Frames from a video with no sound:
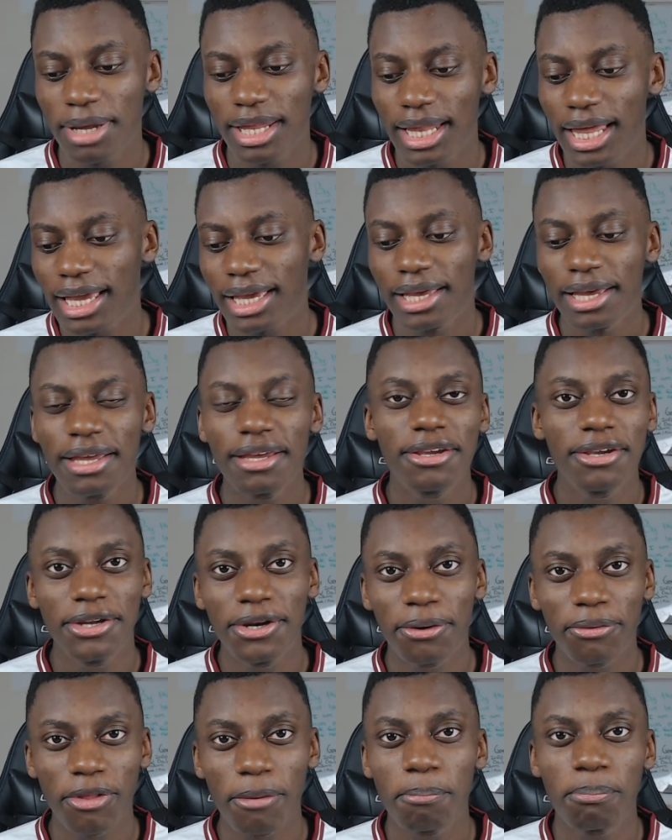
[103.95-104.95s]
I like,
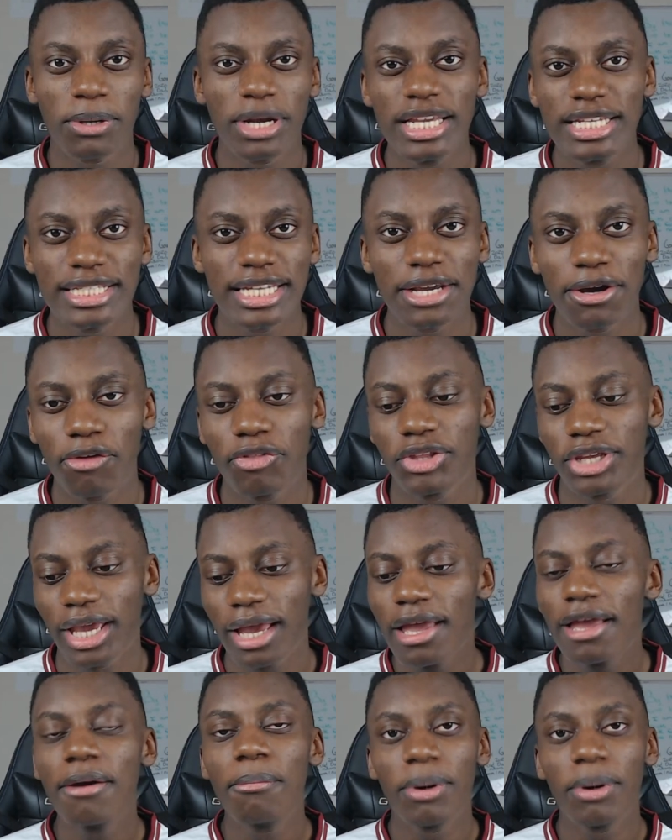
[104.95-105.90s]
the pleasing on the...